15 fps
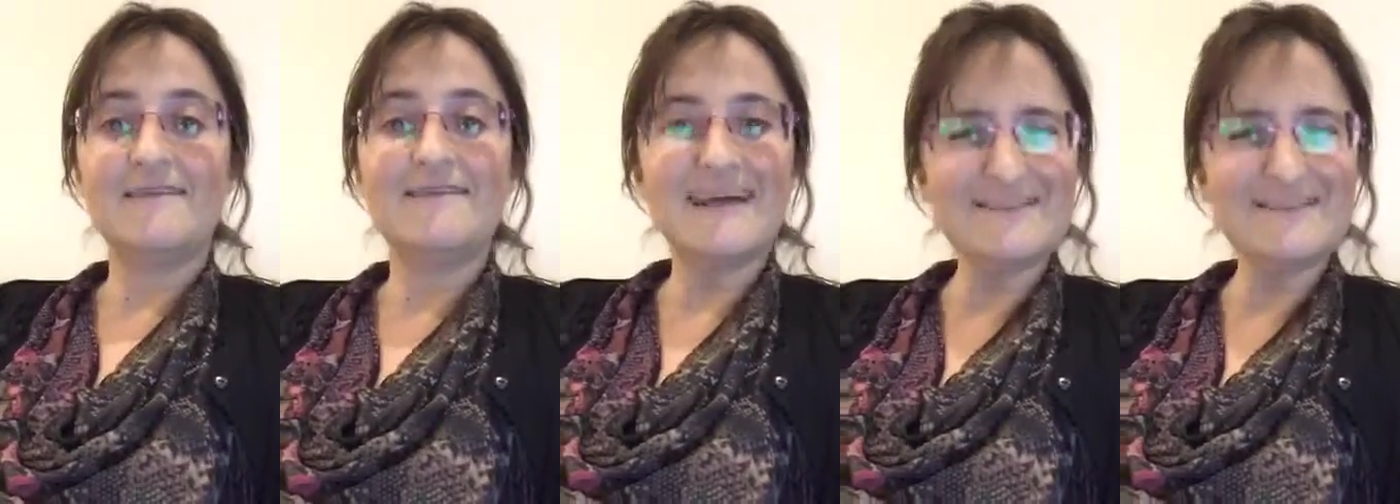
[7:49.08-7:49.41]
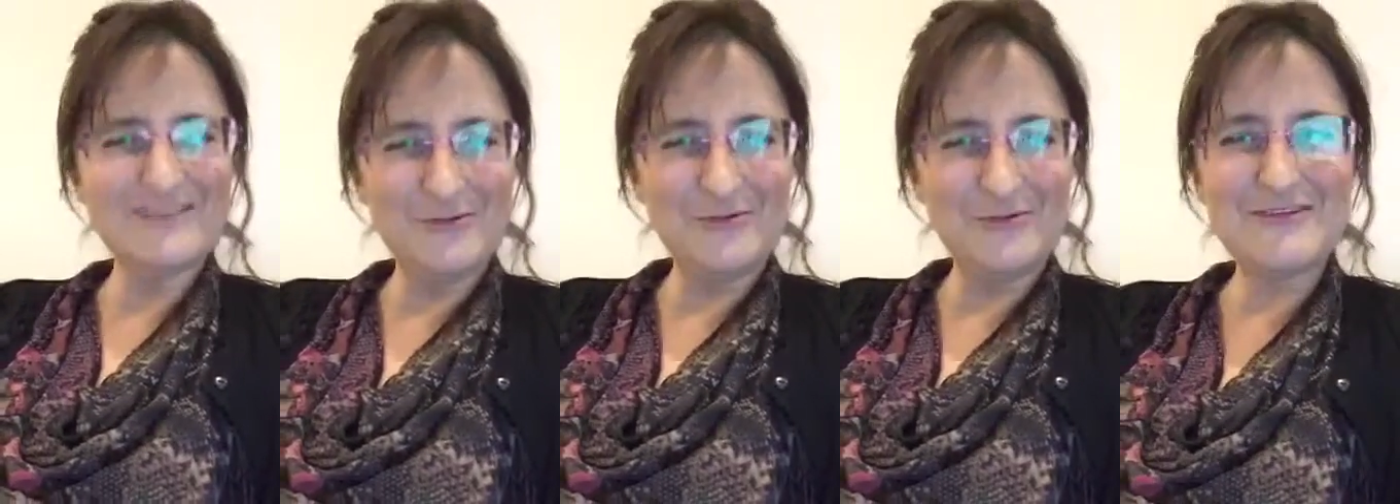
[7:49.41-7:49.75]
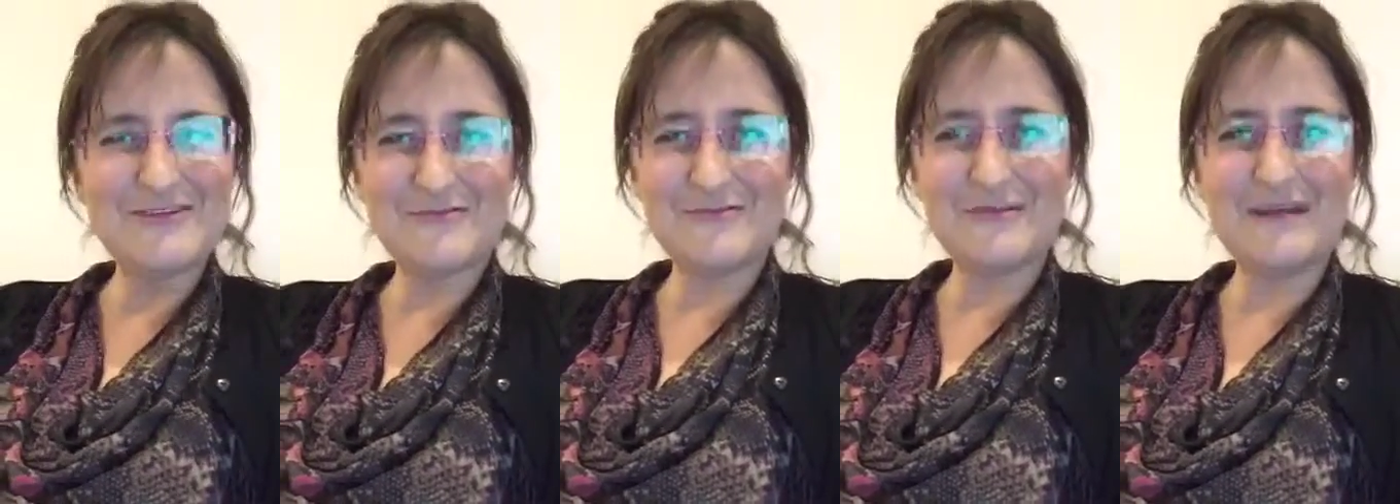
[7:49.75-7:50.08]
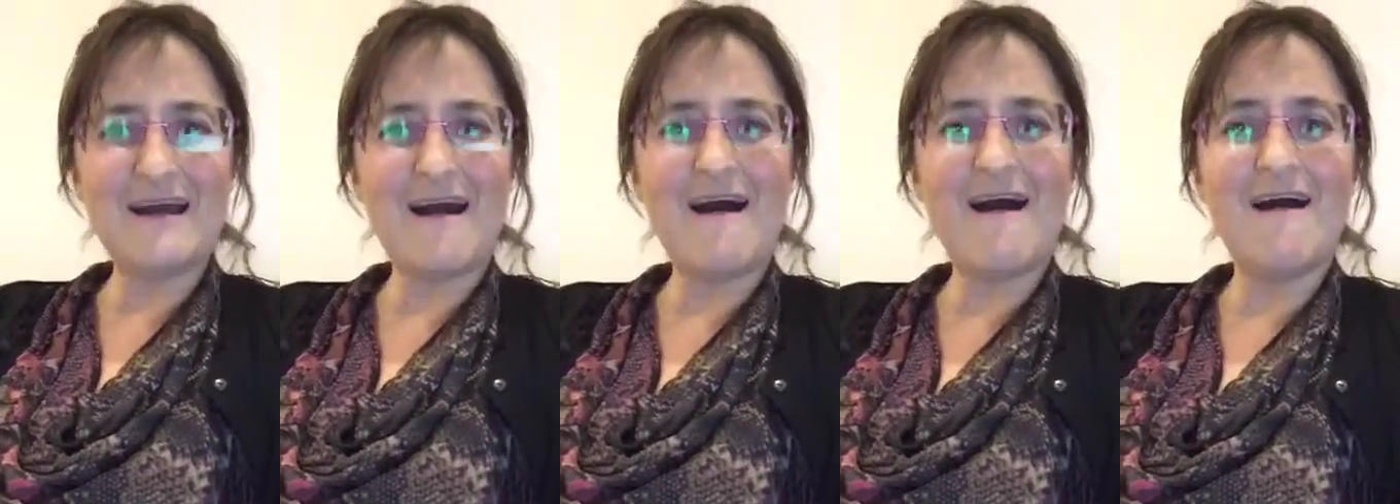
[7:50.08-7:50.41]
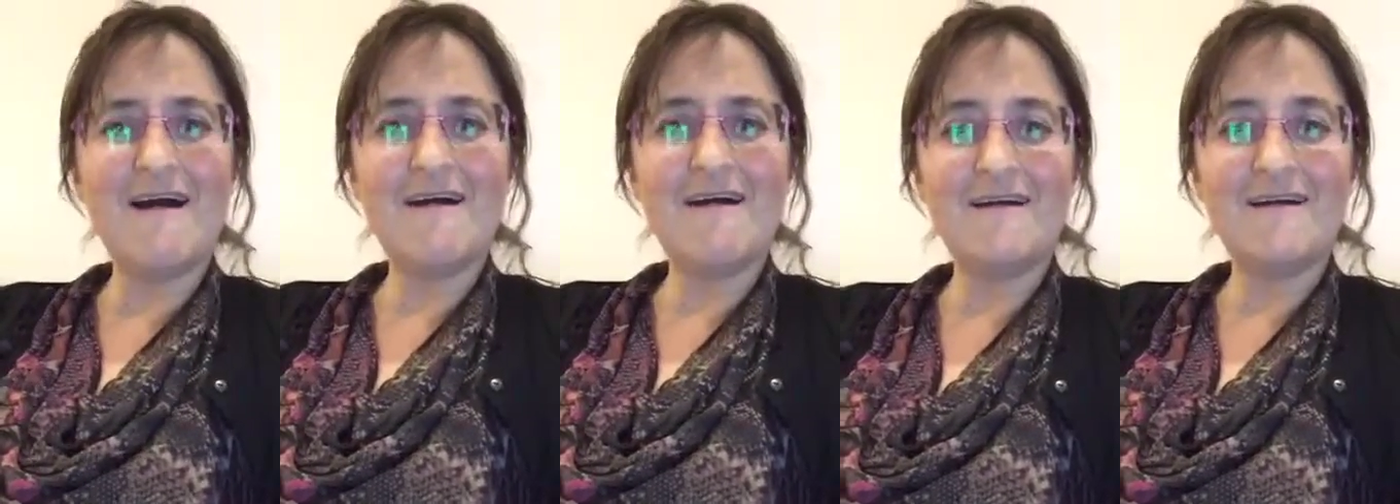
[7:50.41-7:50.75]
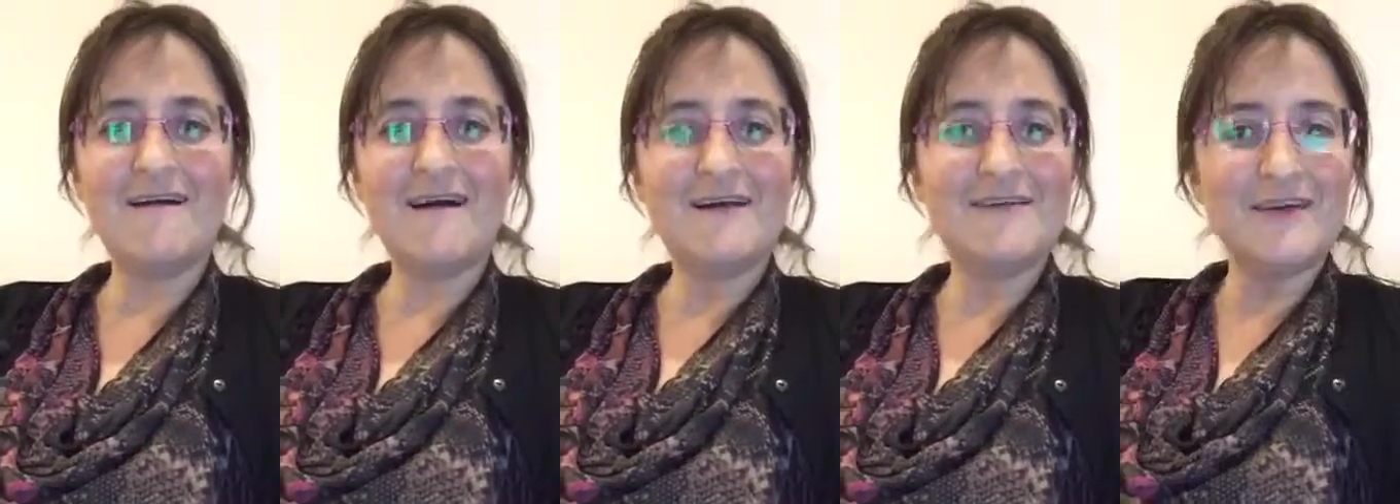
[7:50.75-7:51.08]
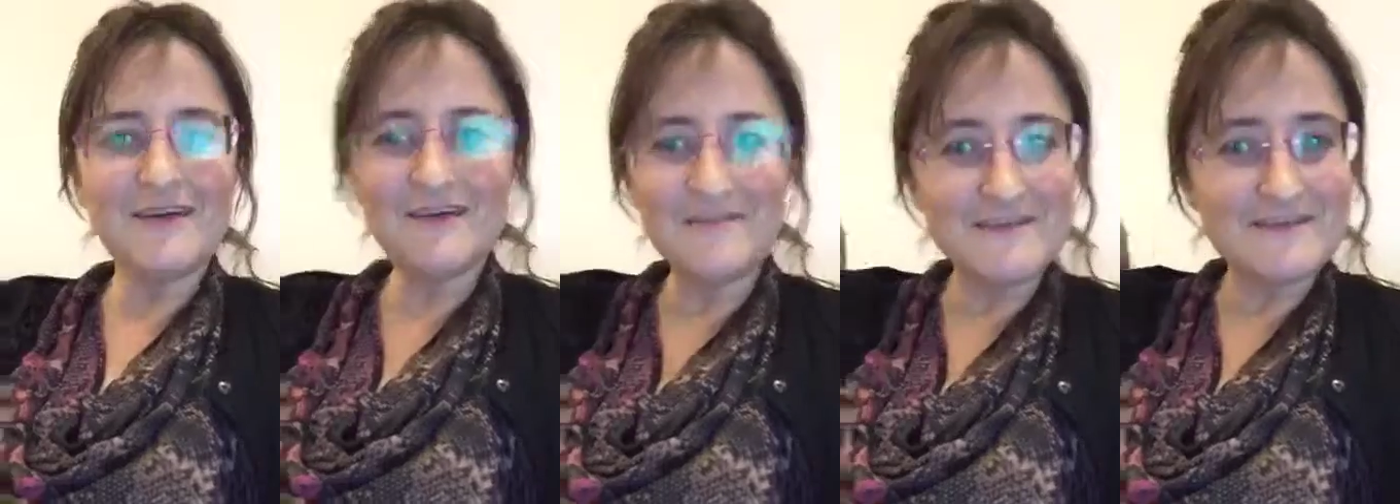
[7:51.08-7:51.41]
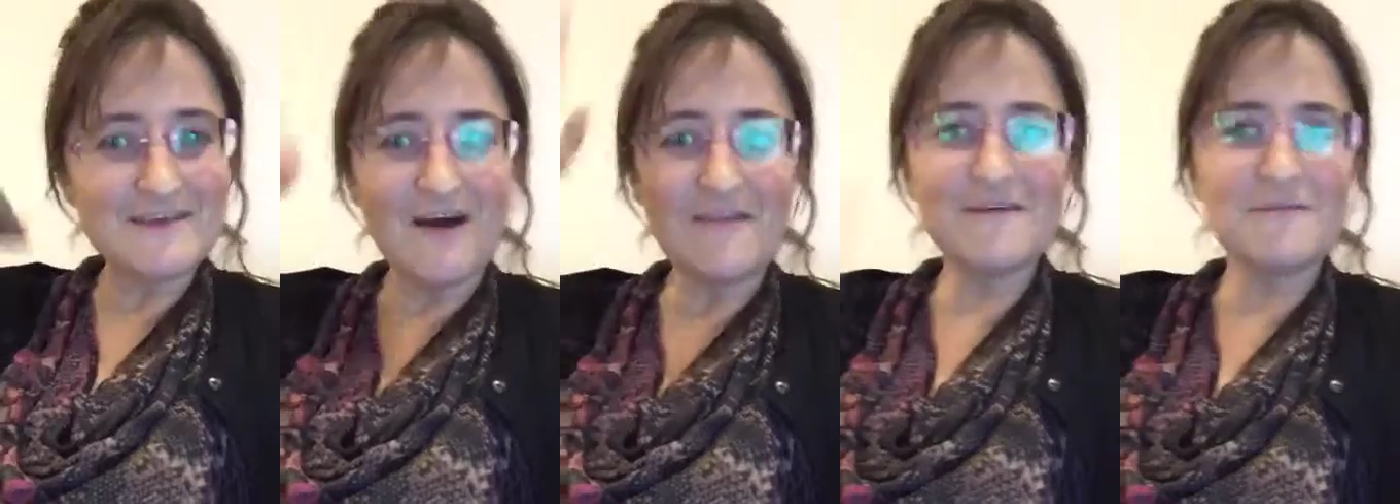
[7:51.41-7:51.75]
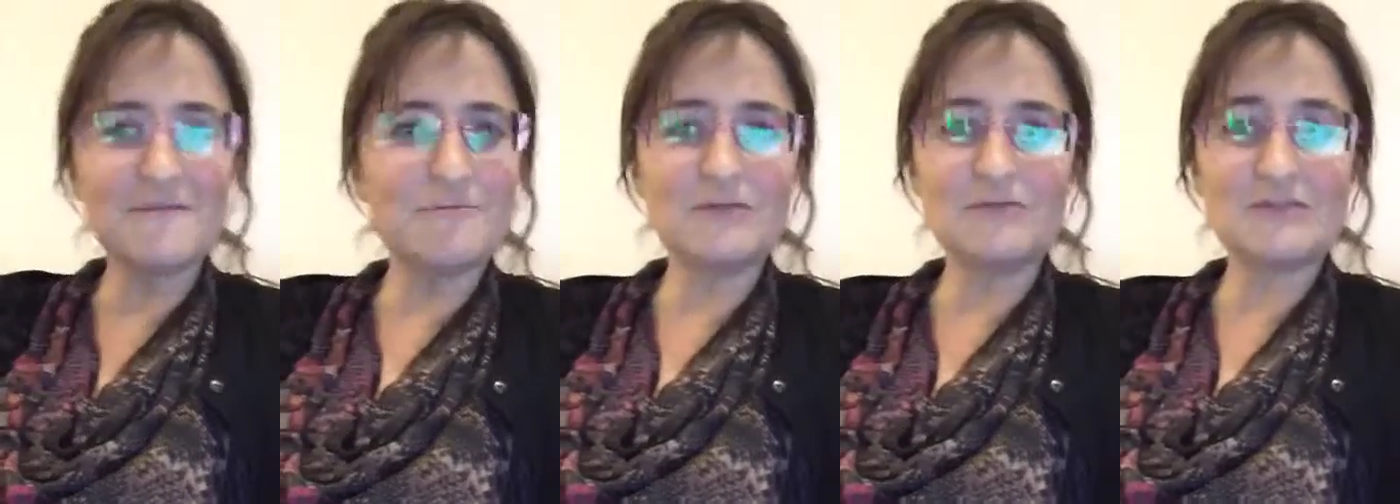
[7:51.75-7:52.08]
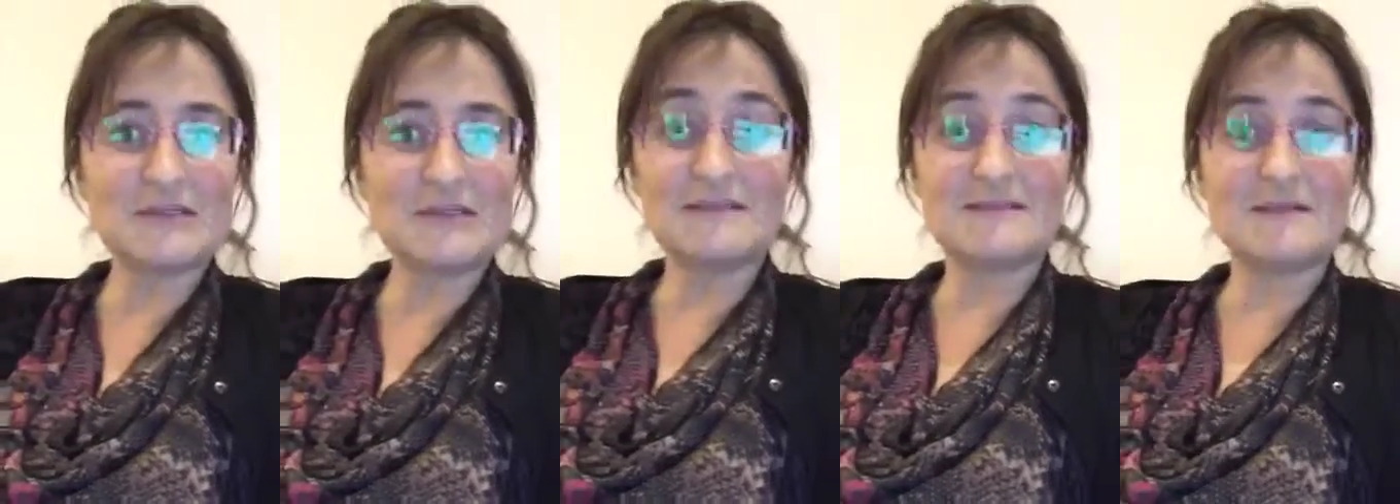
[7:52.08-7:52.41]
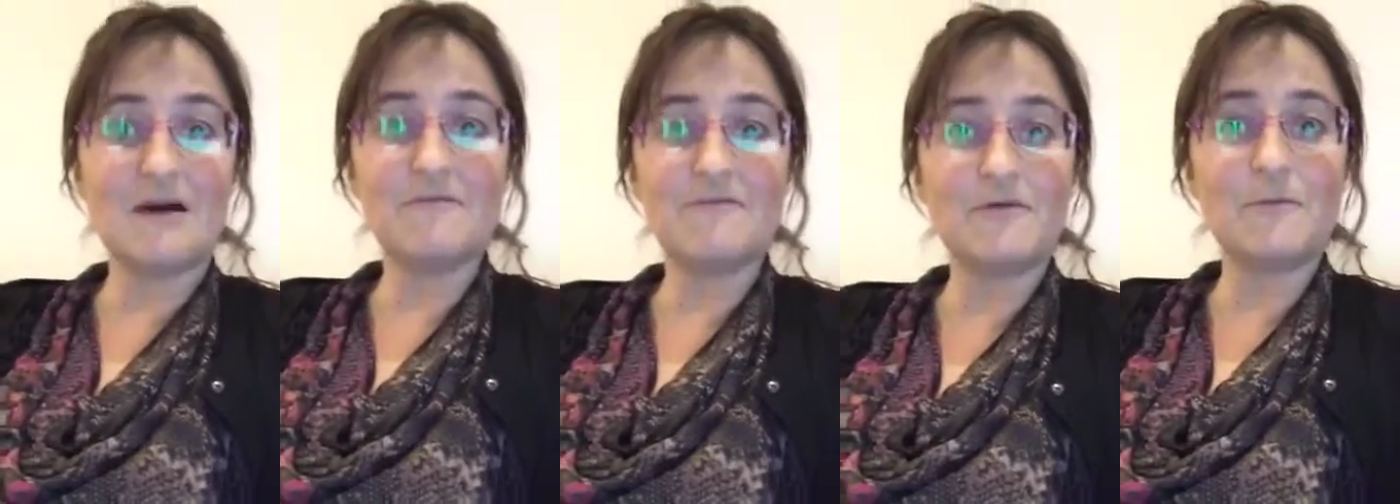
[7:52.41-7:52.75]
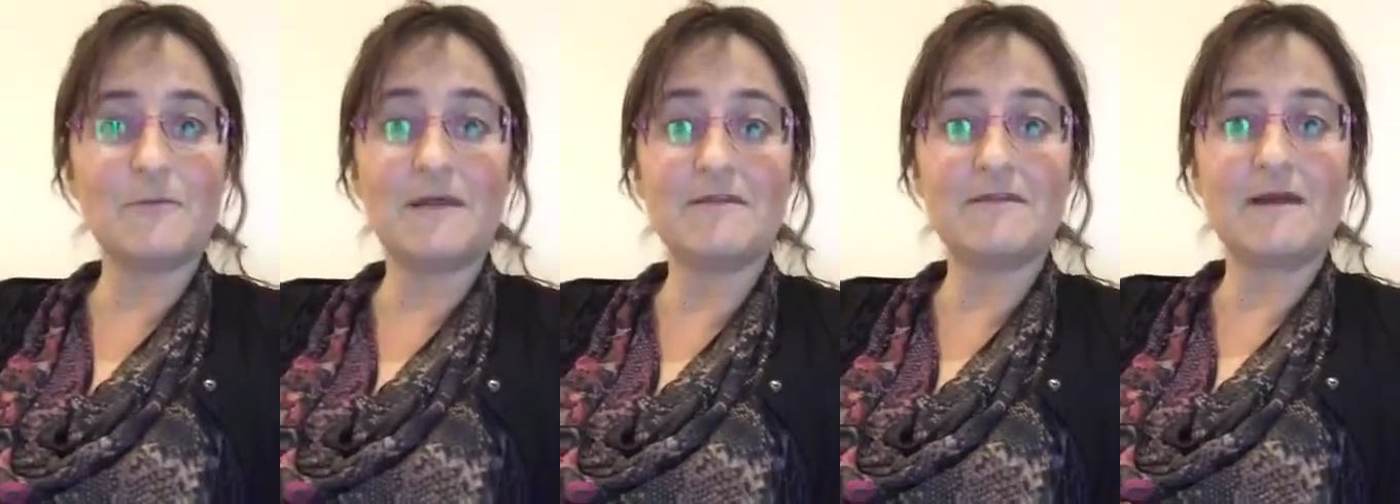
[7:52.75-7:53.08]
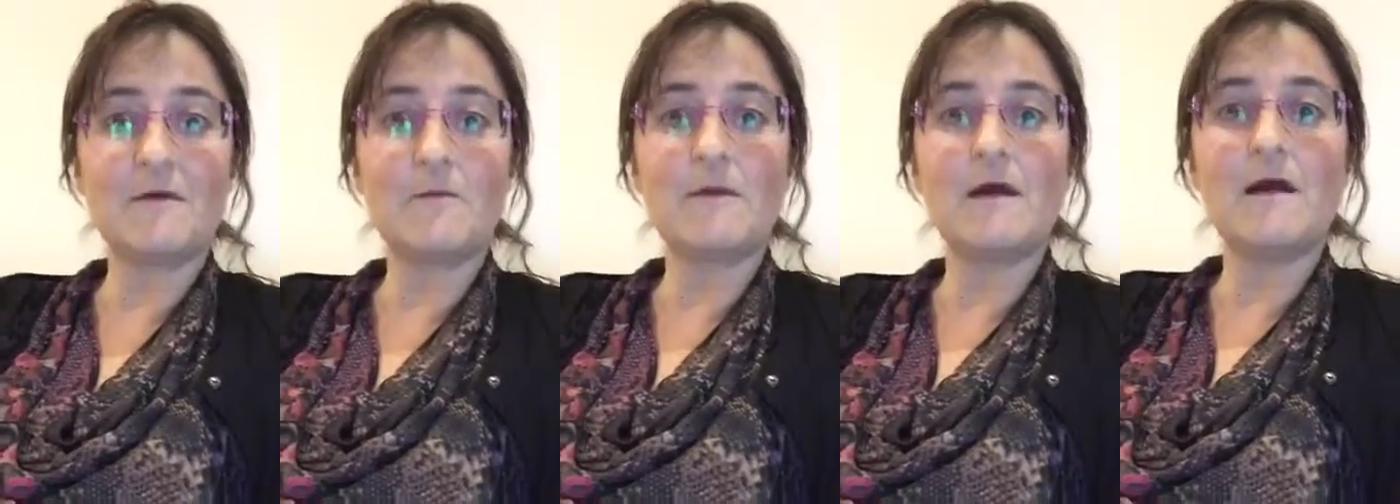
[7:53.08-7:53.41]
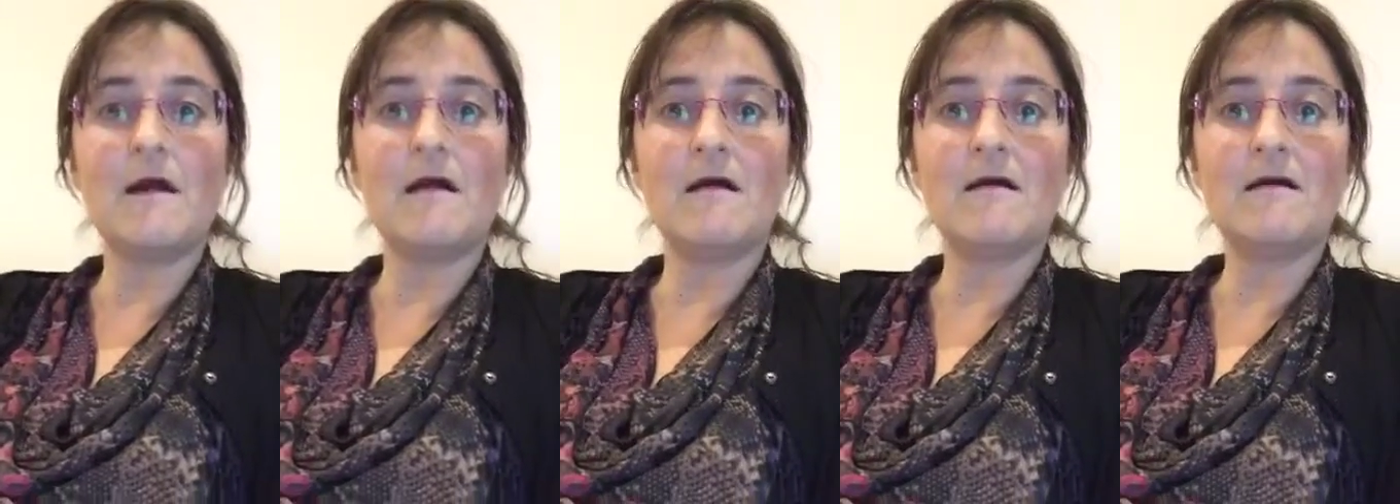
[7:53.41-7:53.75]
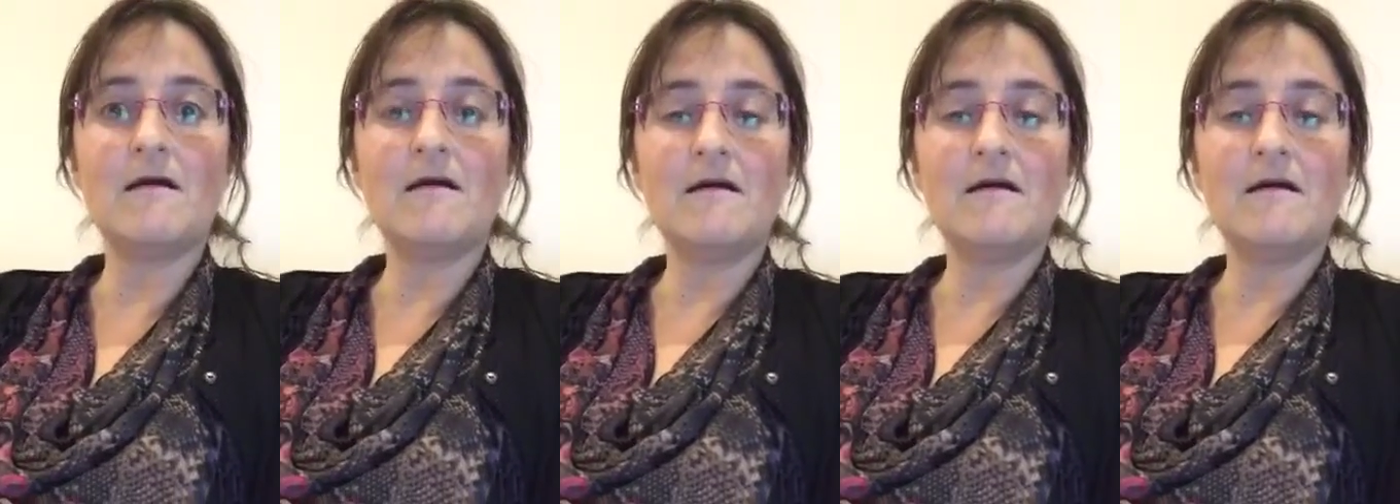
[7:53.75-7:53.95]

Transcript: That's who we truly are. None of this other bullshit stuff that we think we are.